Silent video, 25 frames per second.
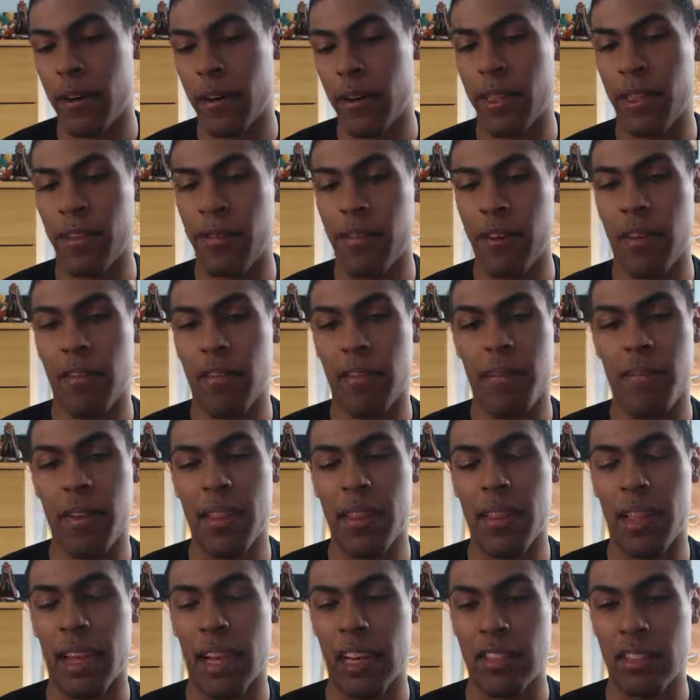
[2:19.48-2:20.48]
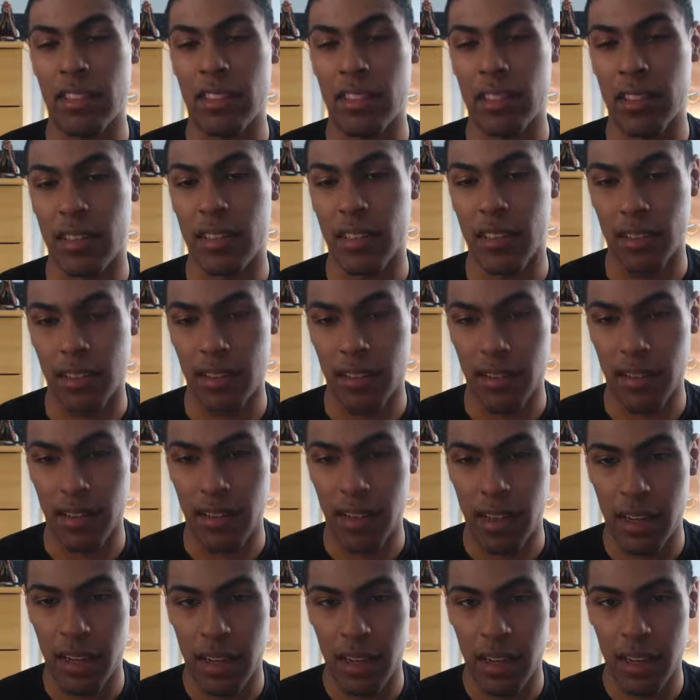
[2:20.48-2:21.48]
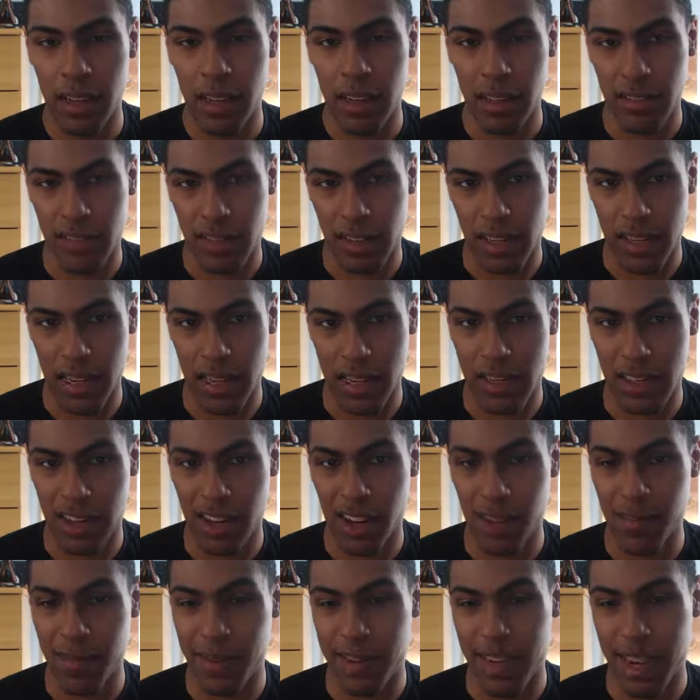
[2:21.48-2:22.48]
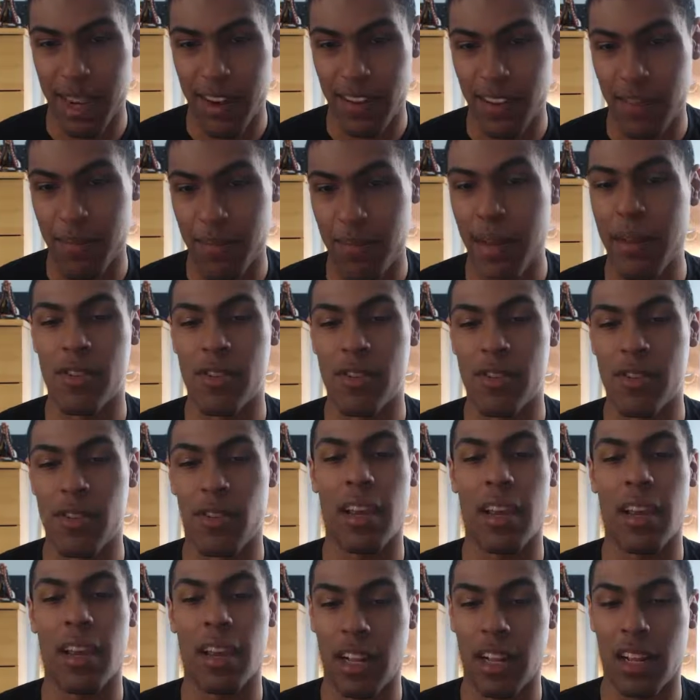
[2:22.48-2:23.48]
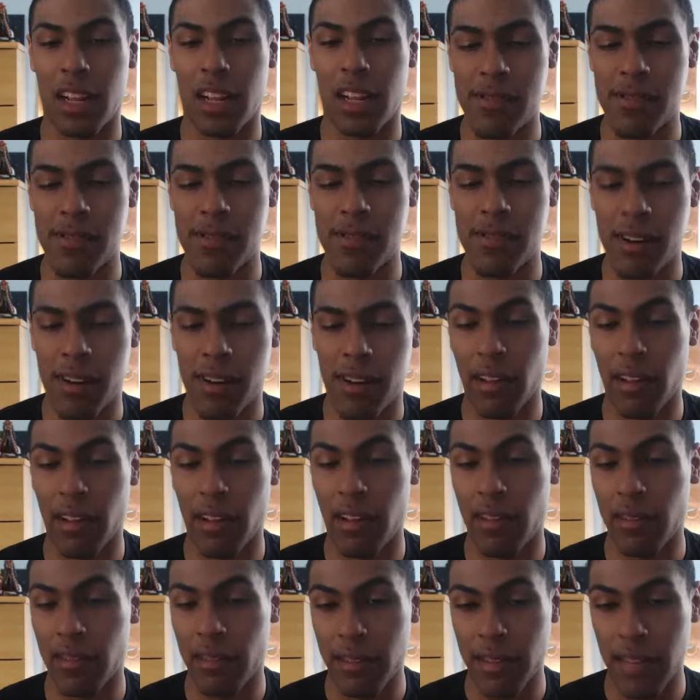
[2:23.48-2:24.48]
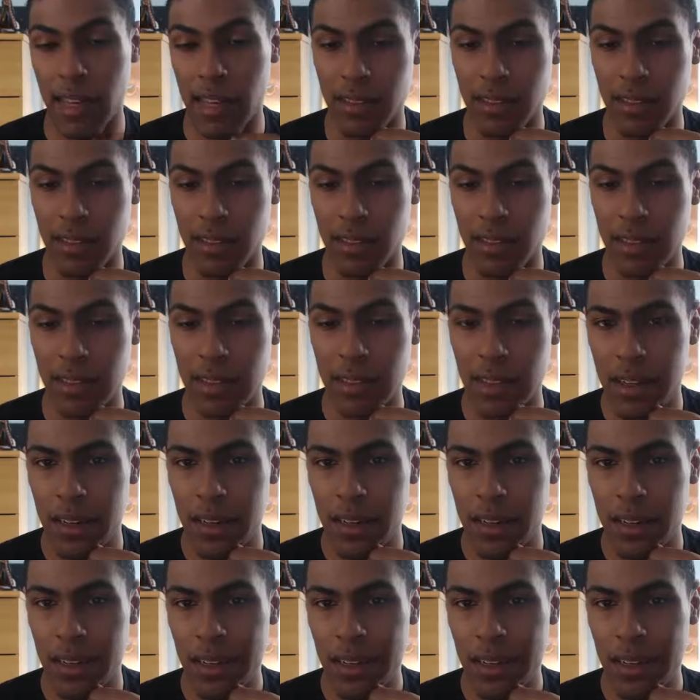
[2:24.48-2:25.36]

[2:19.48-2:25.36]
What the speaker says: Part 3 of the Midnight. Let's say he's the culprit, he actually beat him at Shokugeki to close out all the other hotels.